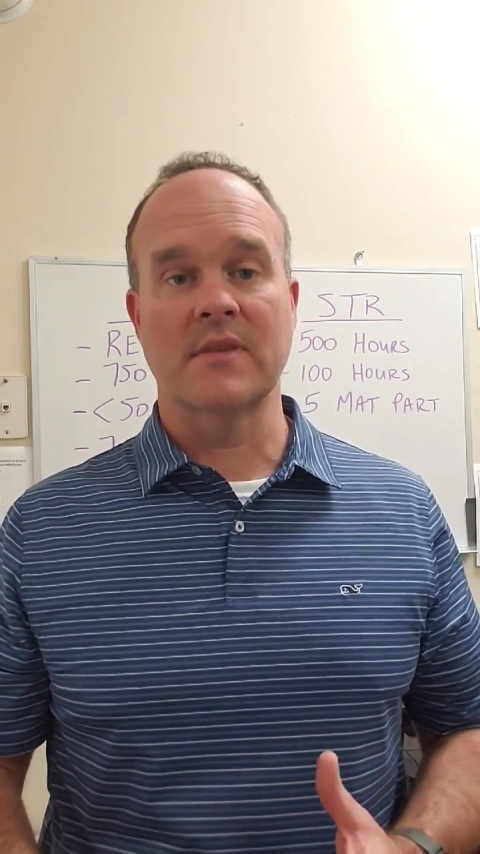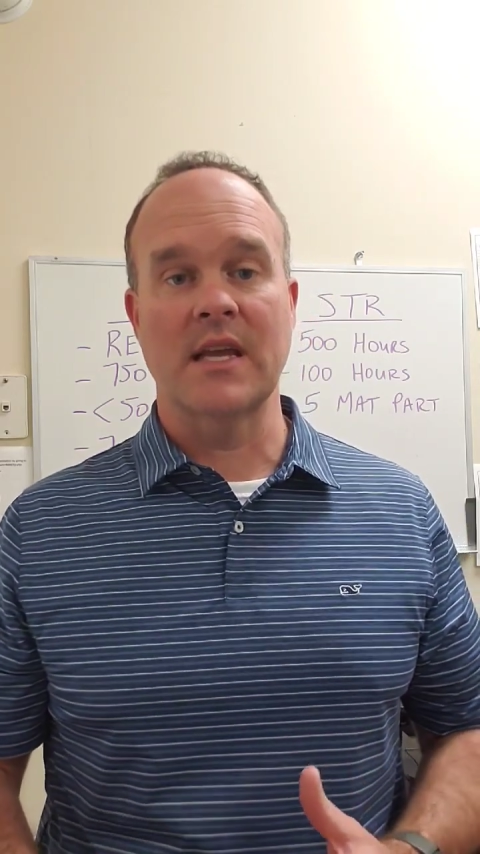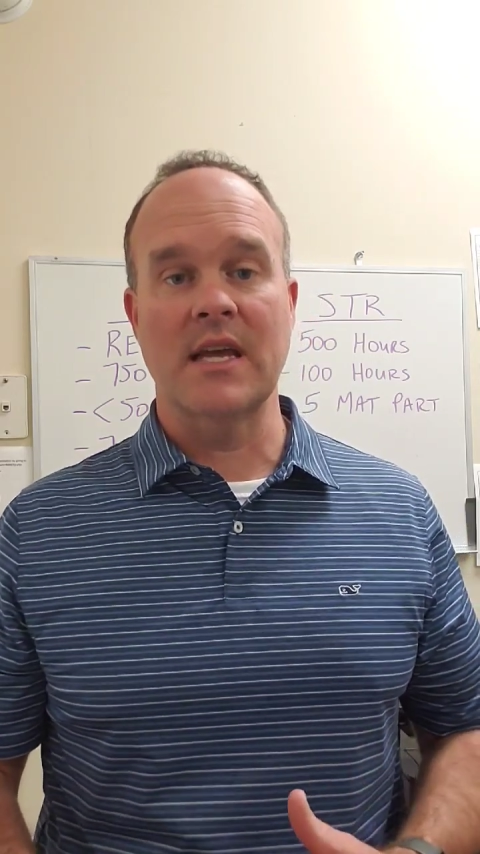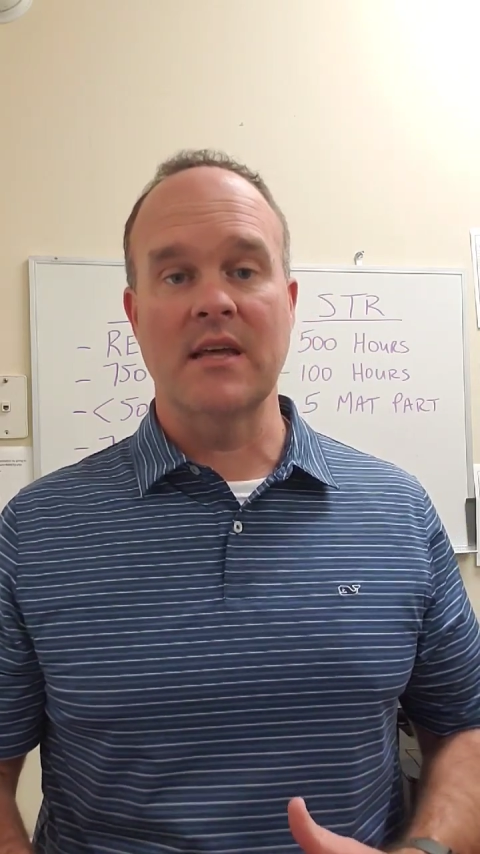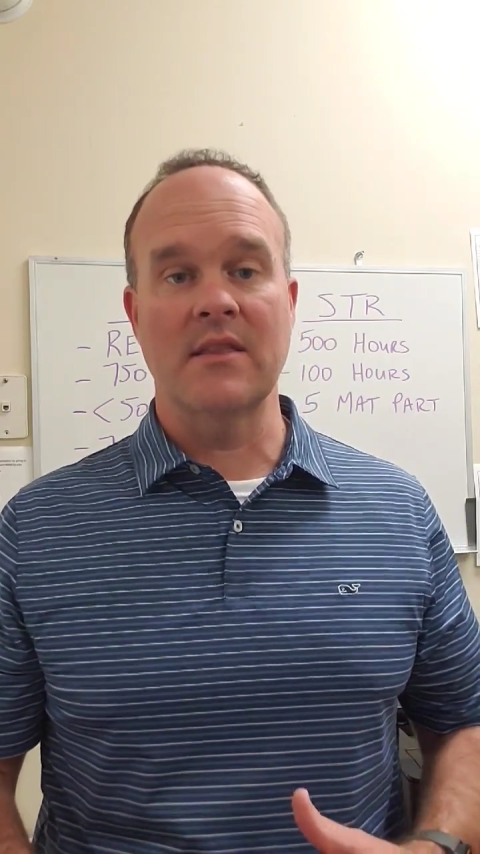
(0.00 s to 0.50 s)

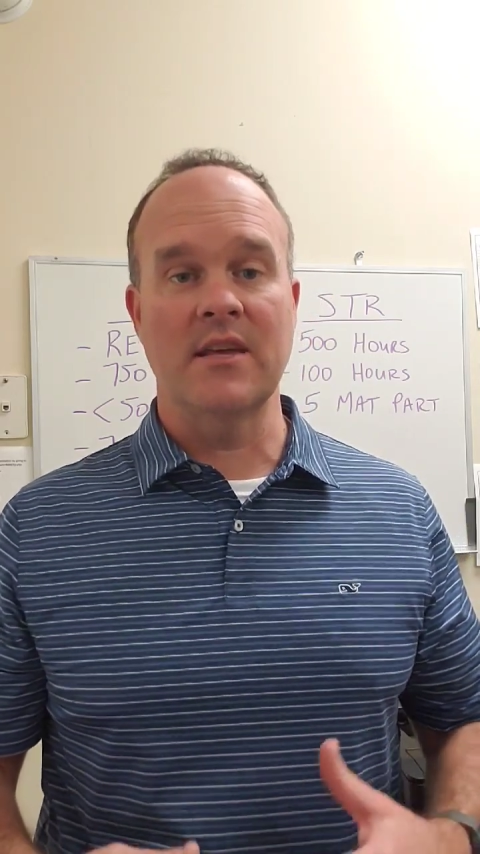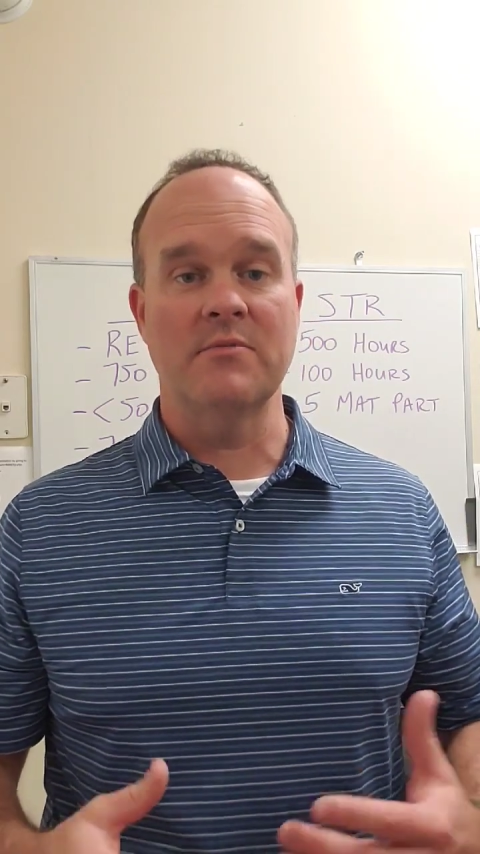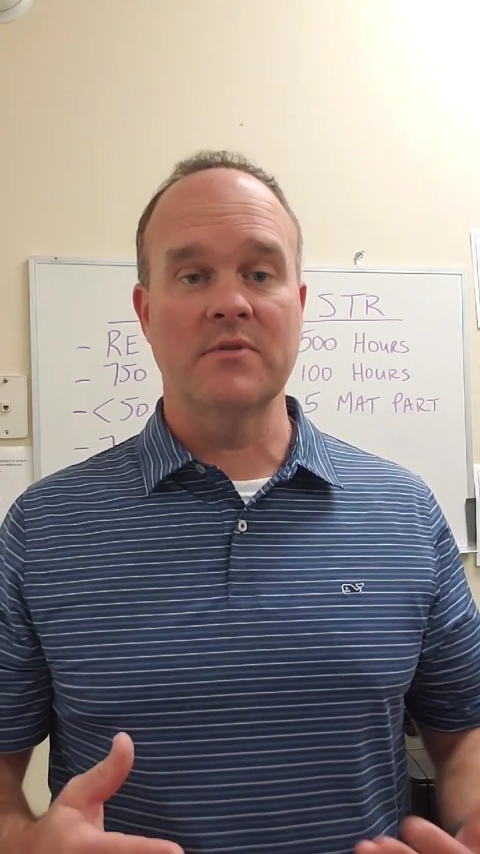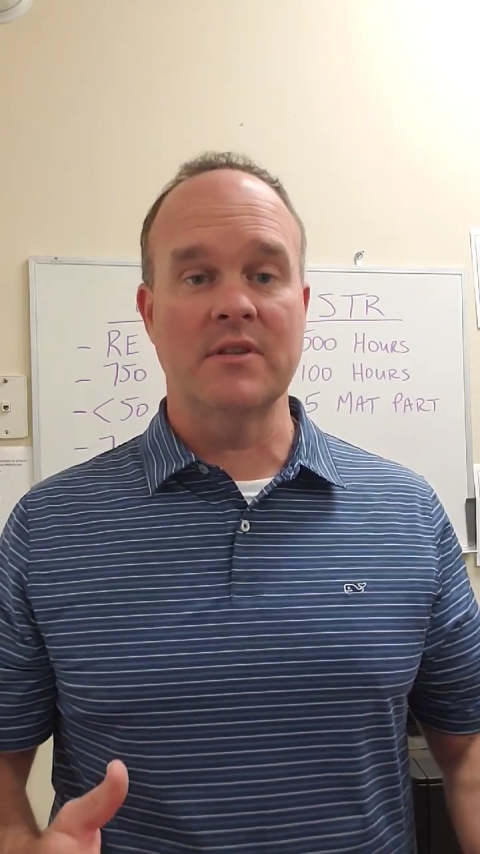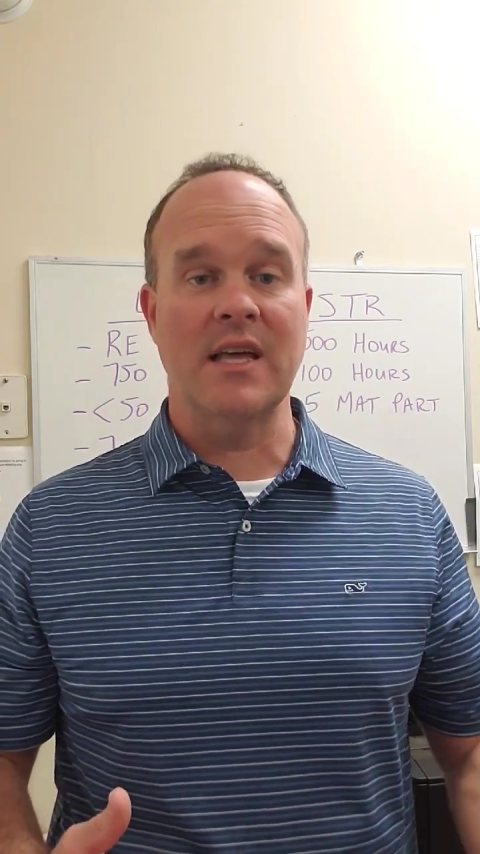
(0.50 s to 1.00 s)
And
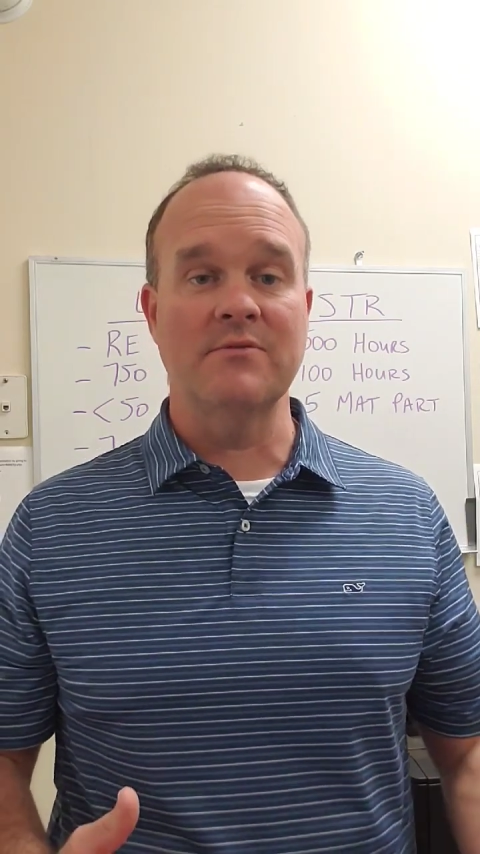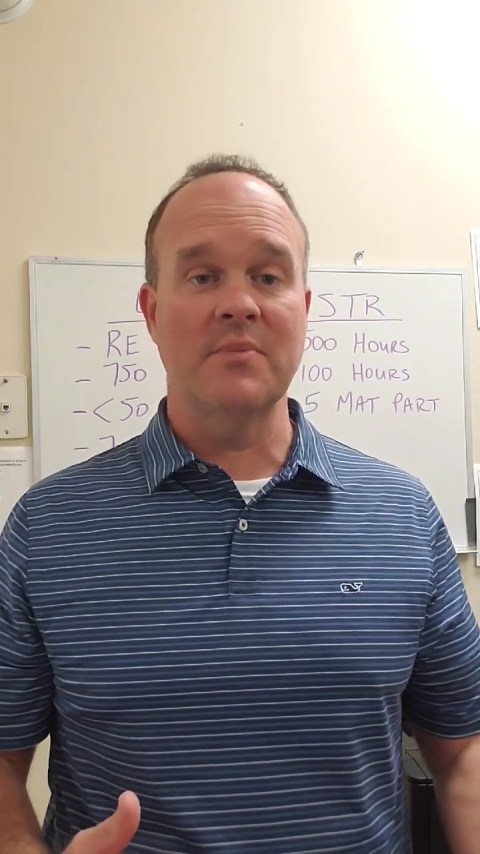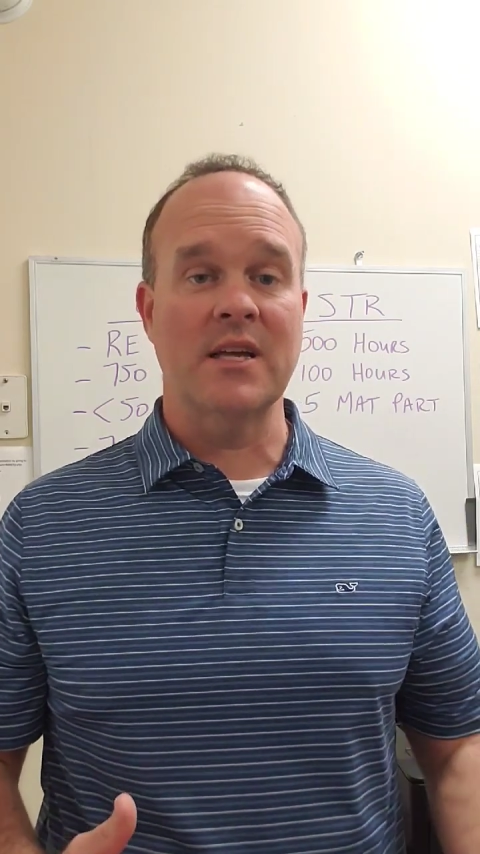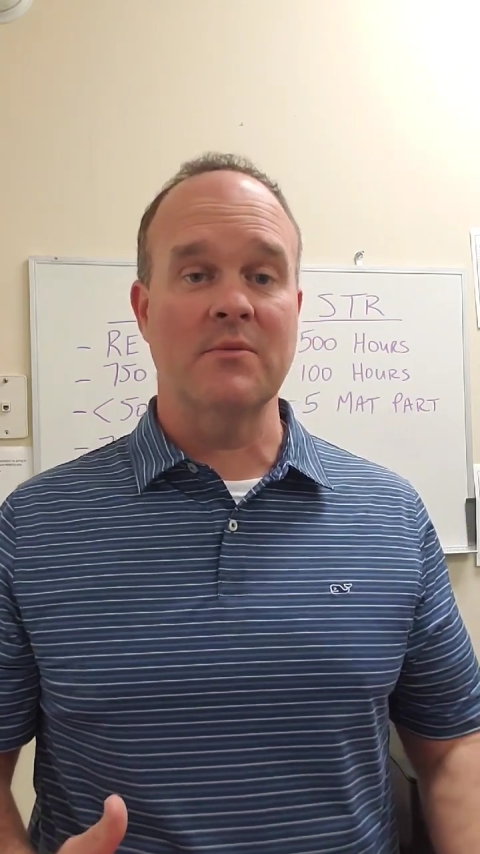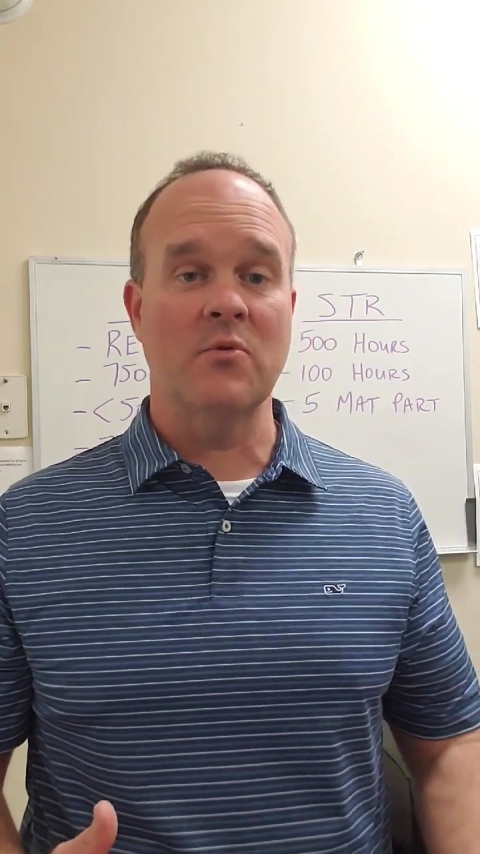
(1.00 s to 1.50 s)
they've become